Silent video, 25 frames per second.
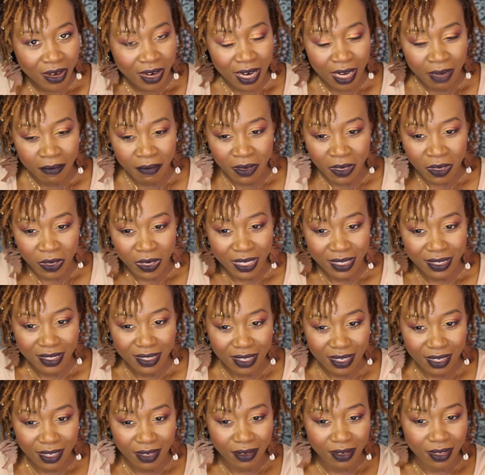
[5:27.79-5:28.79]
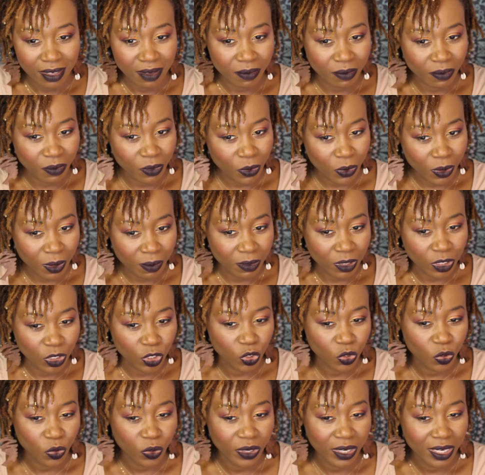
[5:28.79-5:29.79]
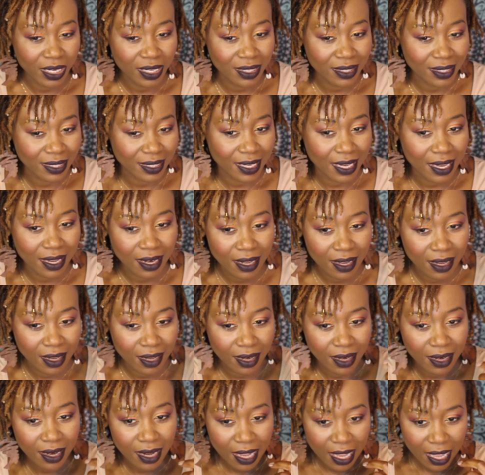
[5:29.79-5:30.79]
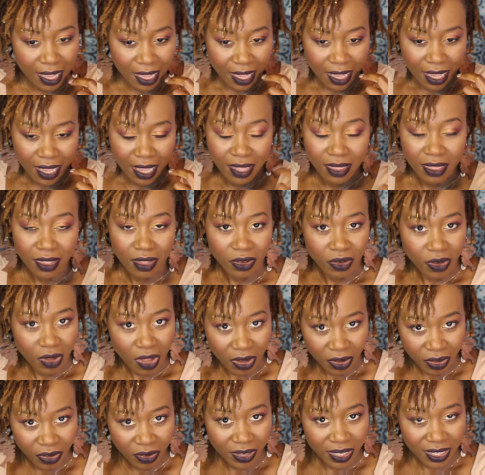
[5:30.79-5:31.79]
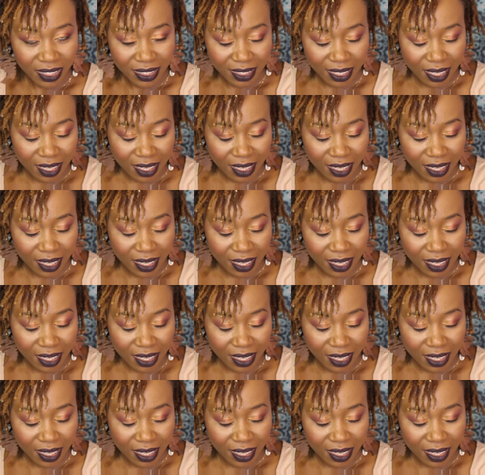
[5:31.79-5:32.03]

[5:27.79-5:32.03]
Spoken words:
I'm noticing the more mature it's getting and the longer it's